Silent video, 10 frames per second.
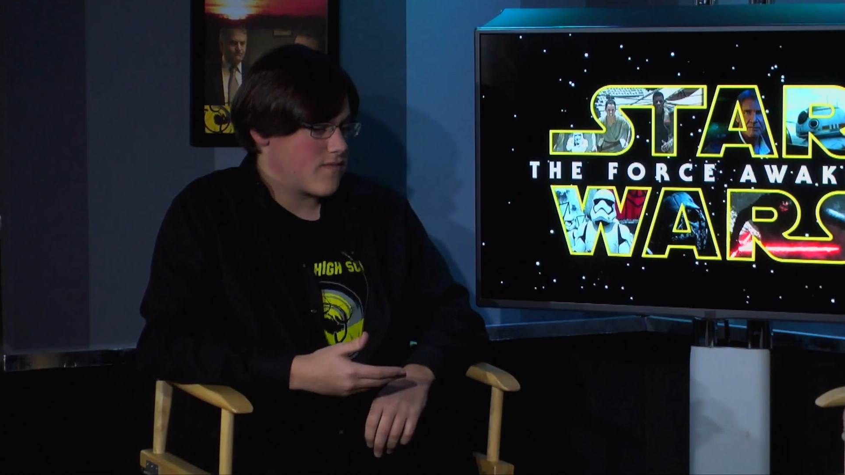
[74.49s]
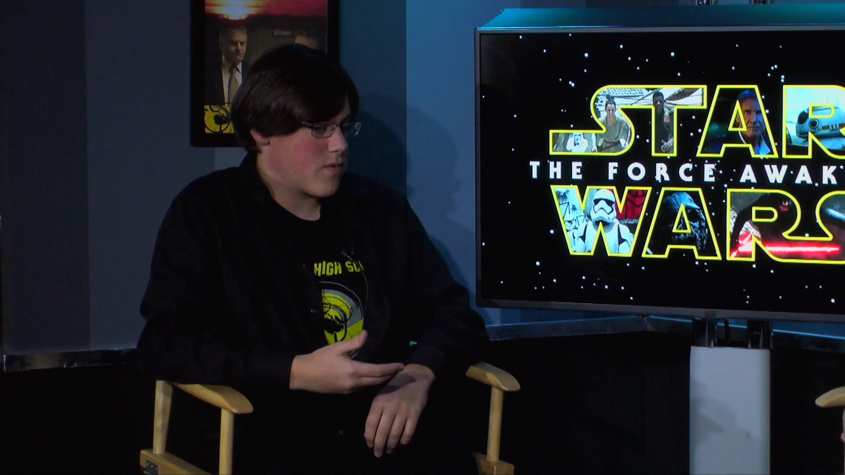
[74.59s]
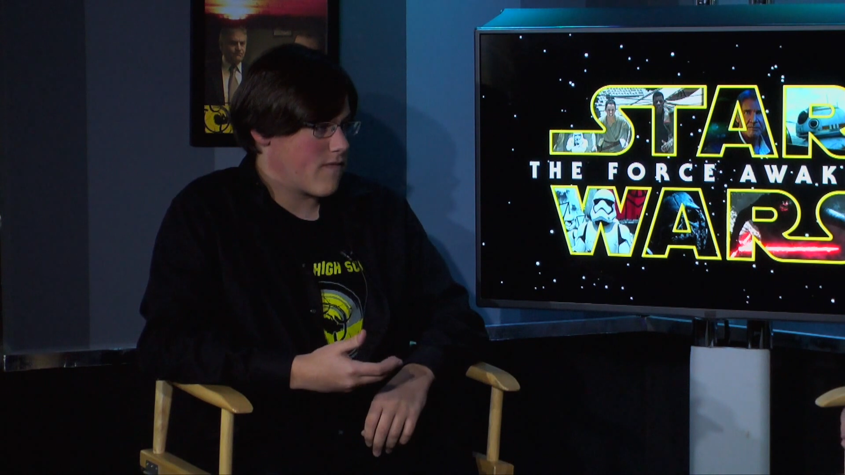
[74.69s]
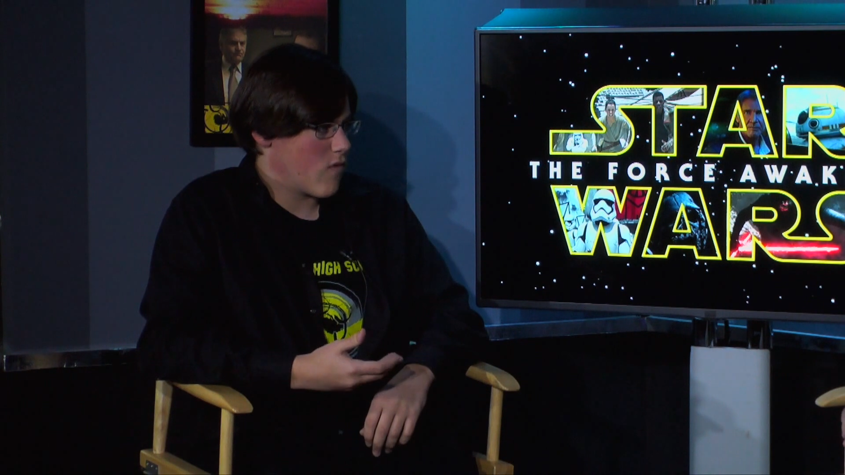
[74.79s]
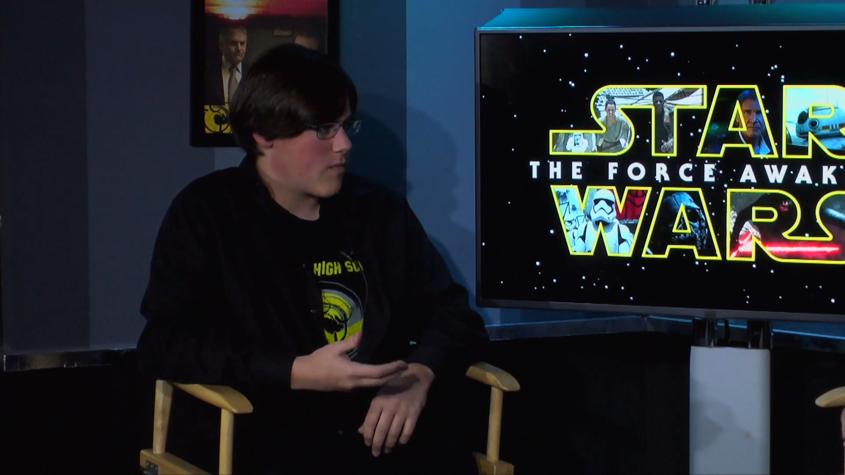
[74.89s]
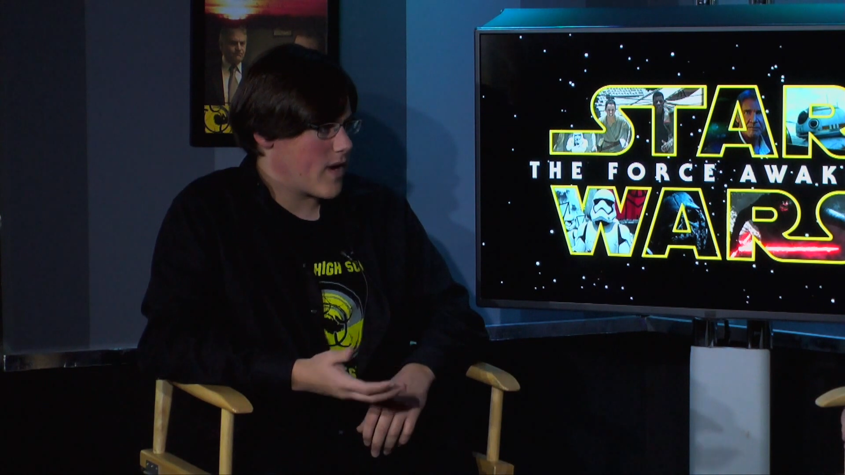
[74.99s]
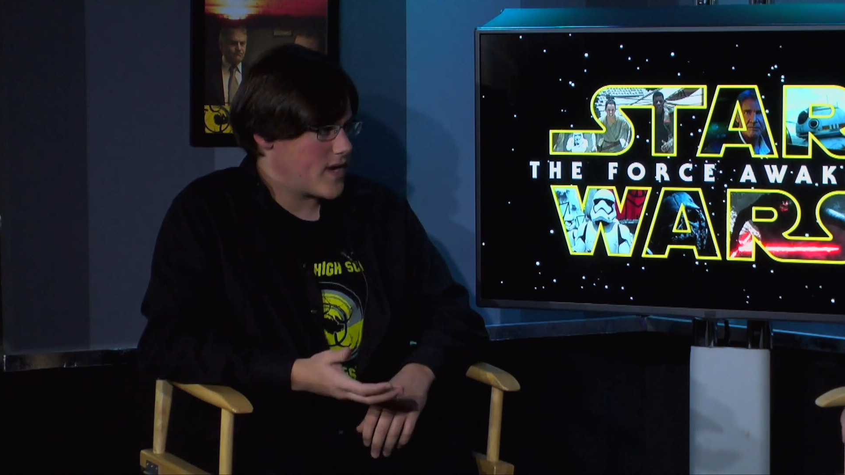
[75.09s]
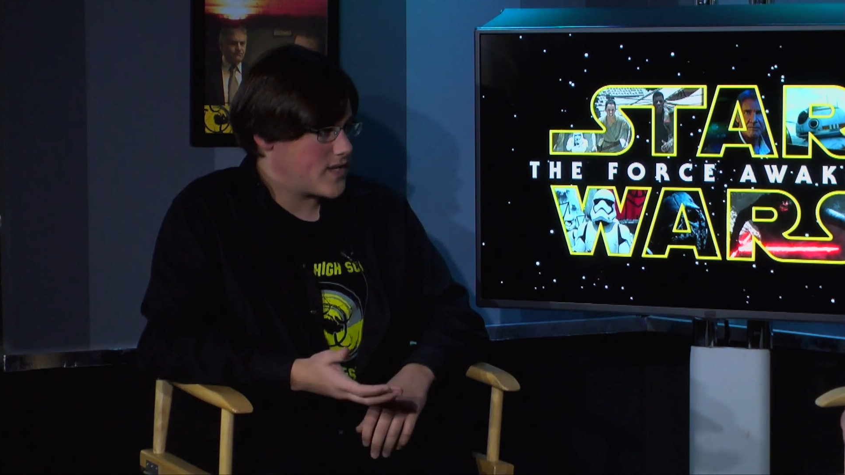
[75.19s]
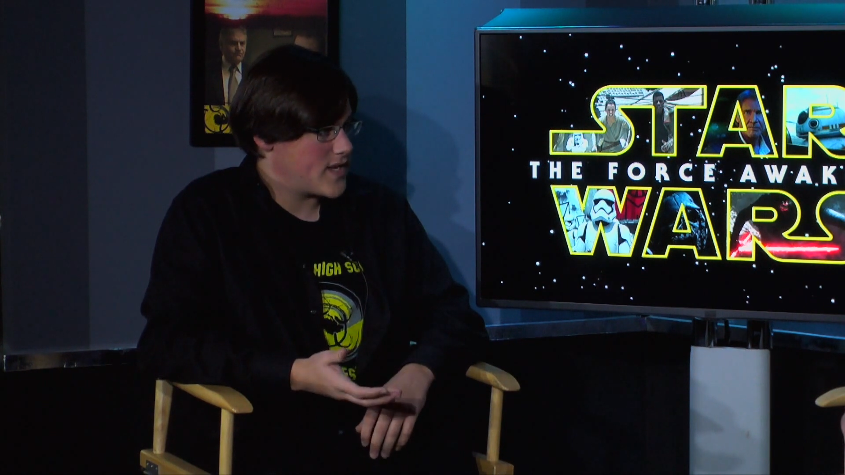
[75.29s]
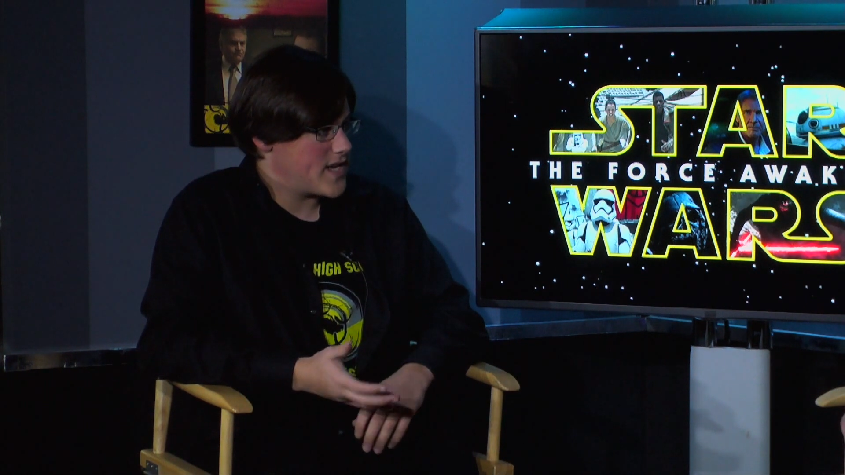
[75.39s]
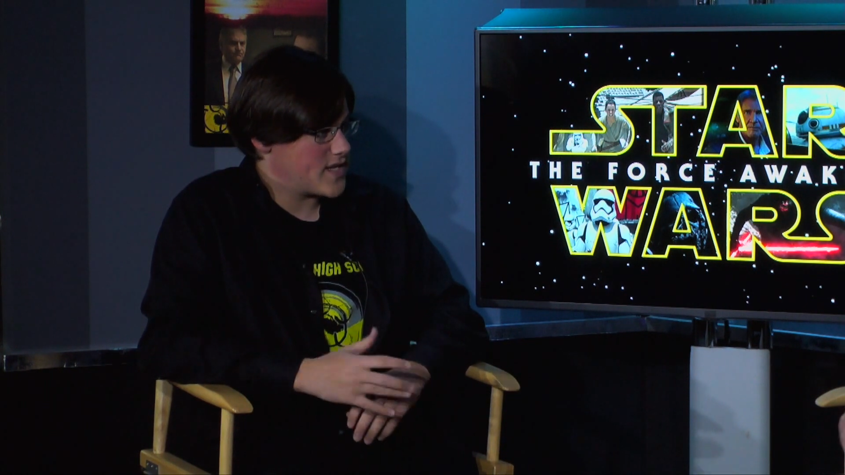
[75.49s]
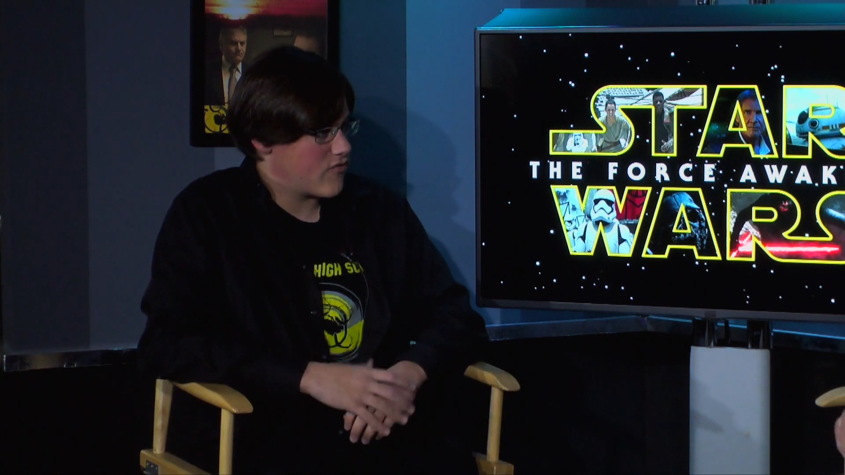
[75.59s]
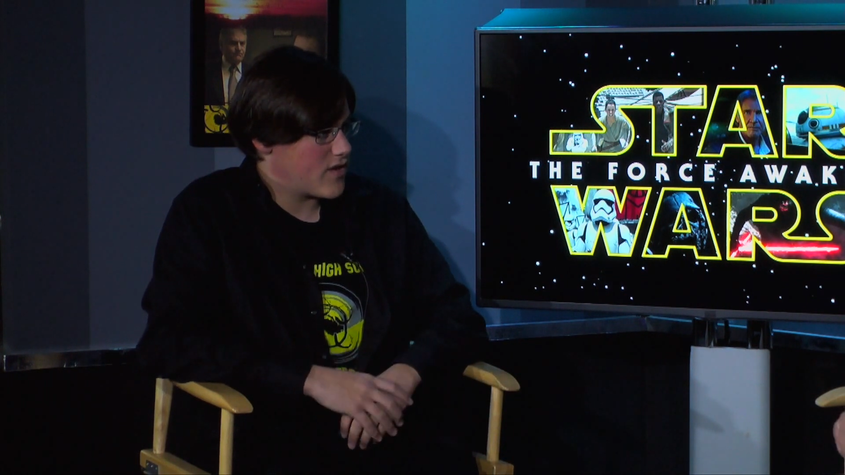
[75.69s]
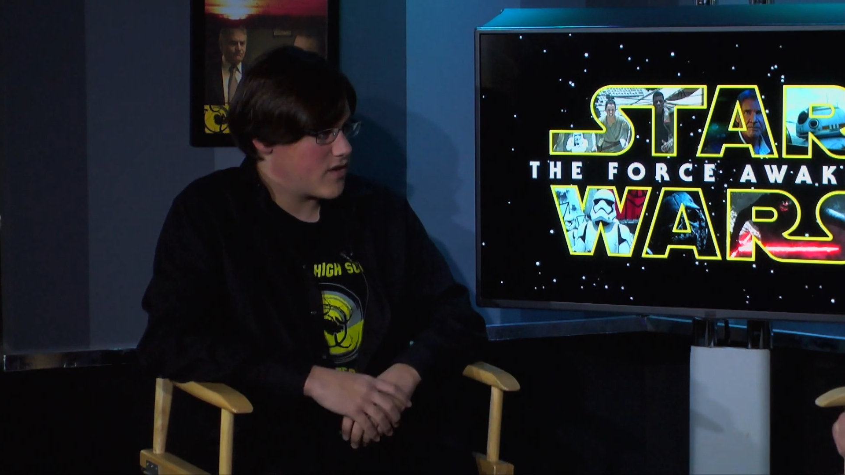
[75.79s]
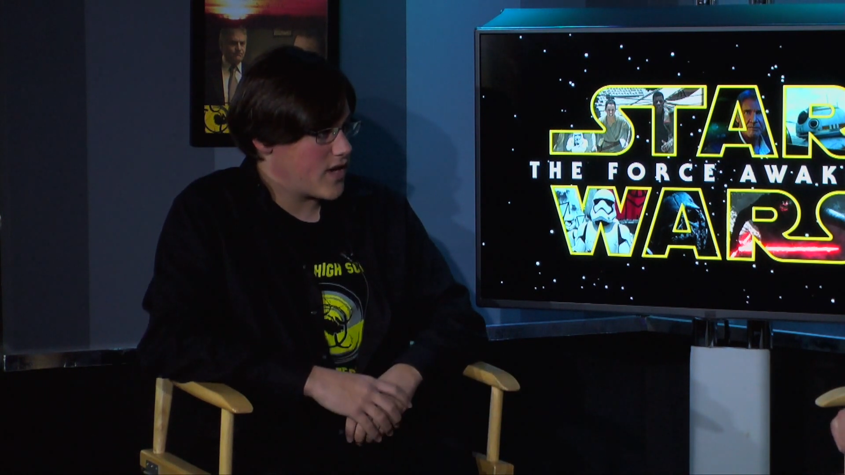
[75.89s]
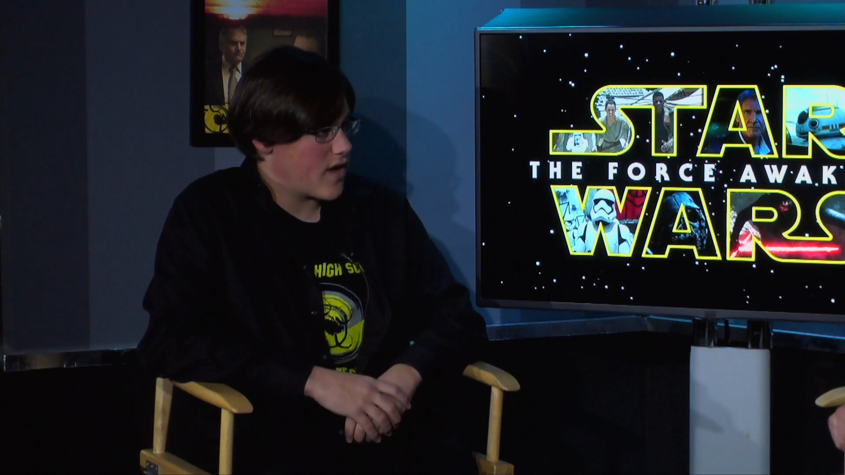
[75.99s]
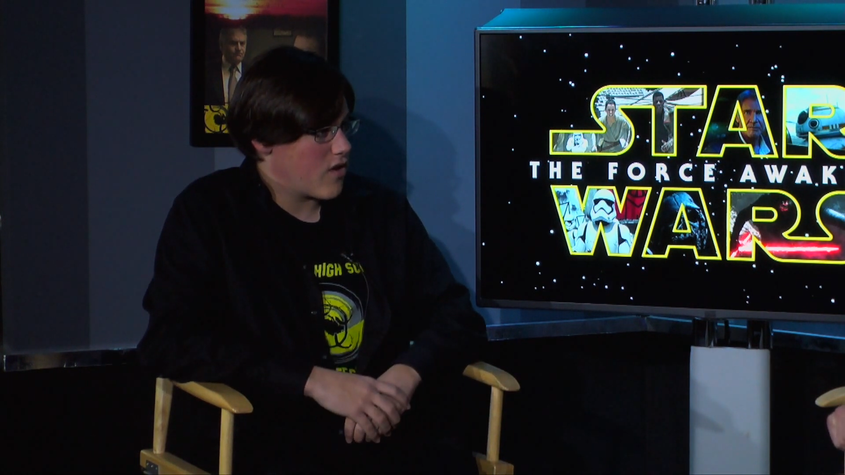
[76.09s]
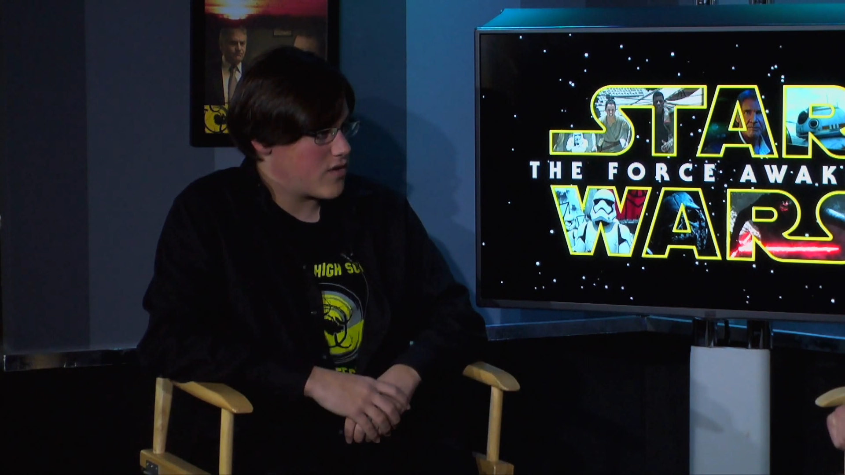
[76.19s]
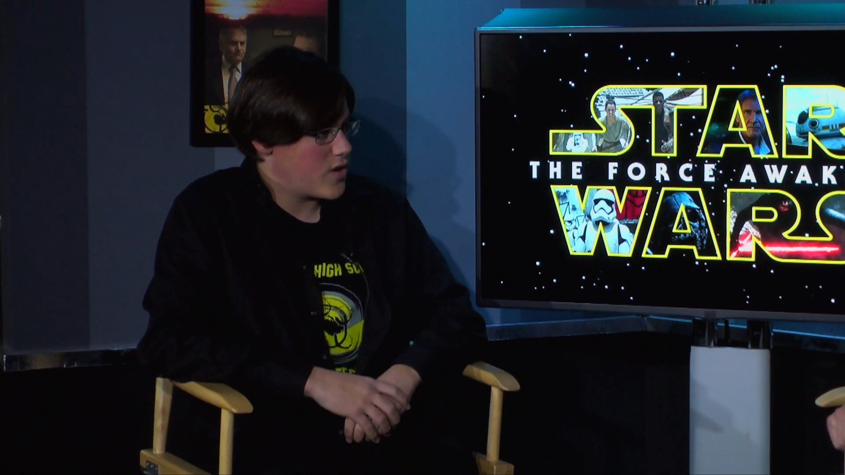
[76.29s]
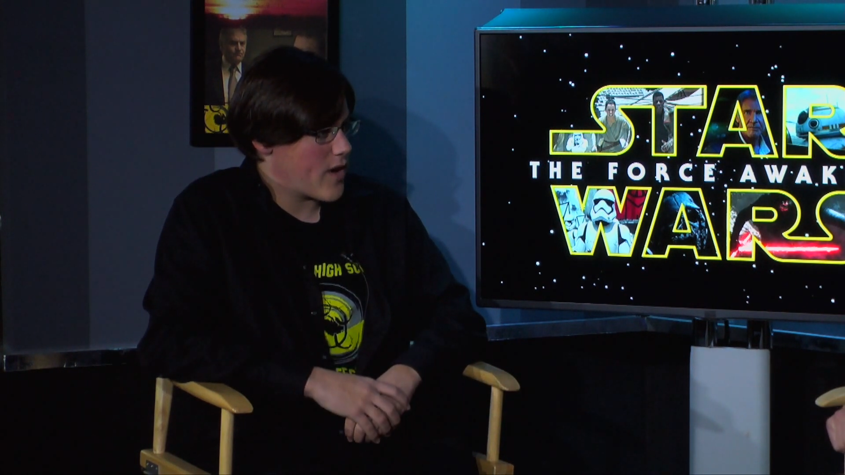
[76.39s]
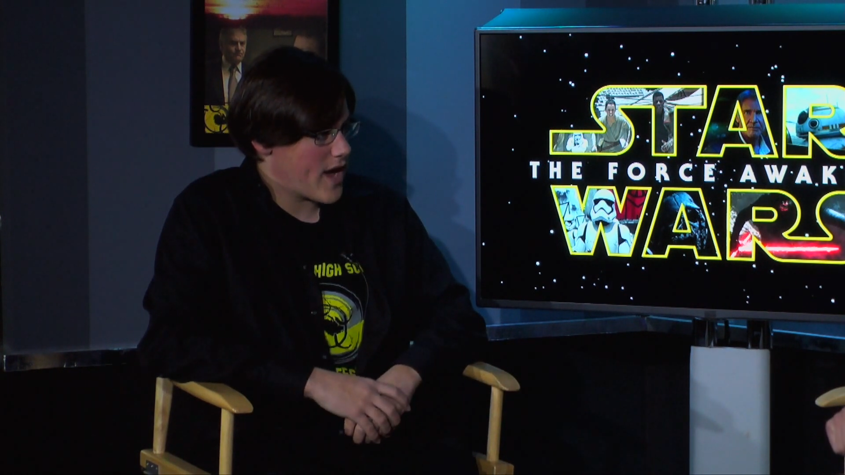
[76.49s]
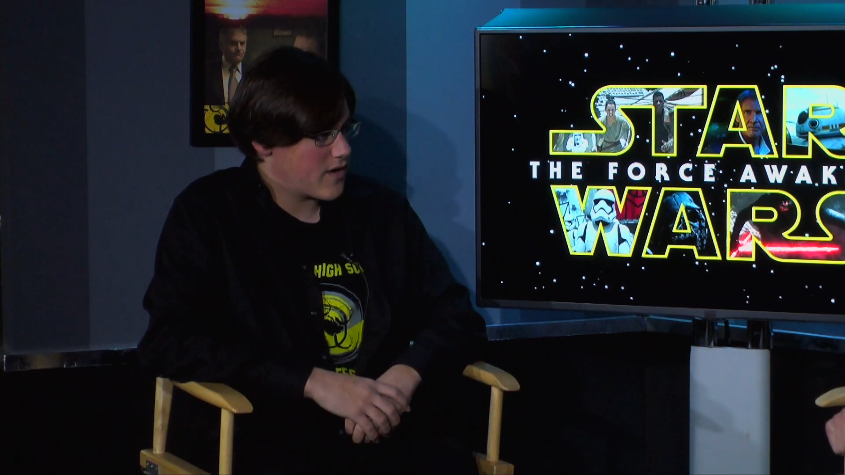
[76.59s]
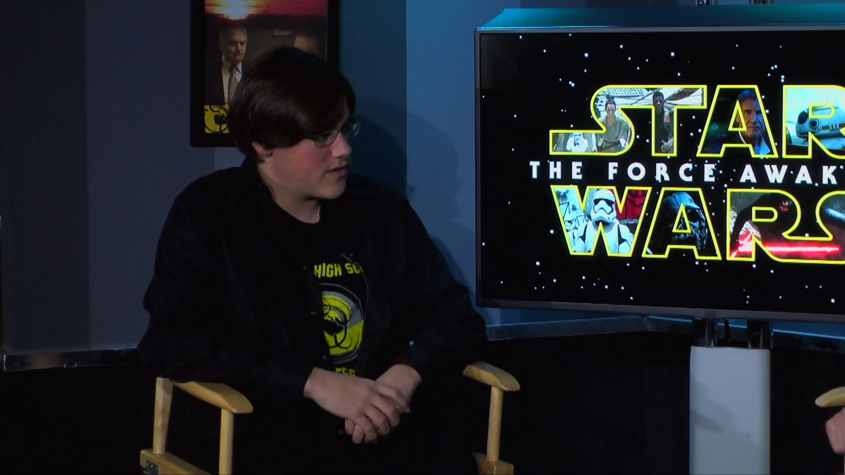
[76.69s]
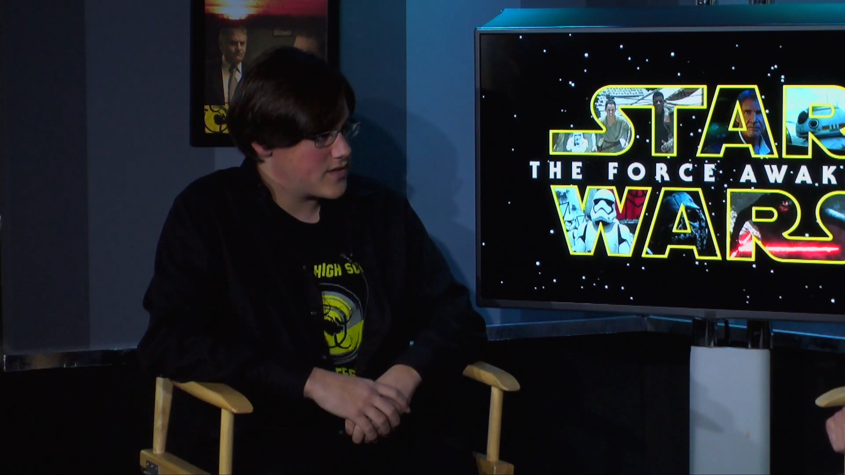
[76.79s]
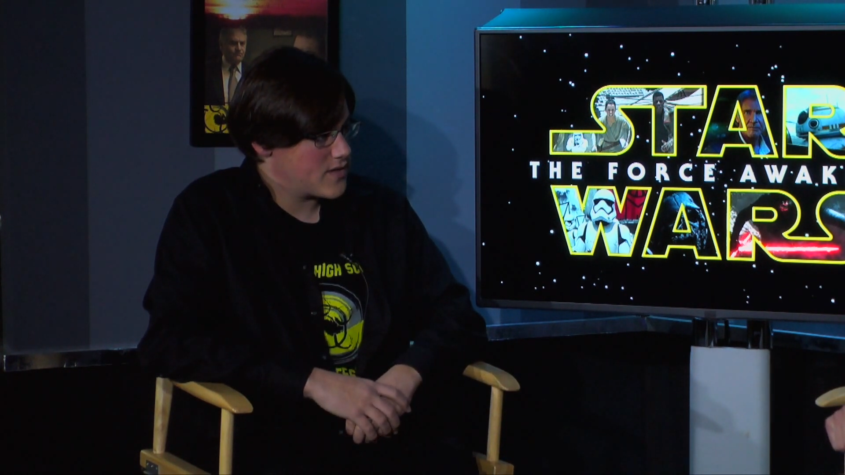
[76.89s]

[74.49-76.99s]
performed by Daisy Ridley and all the new actors?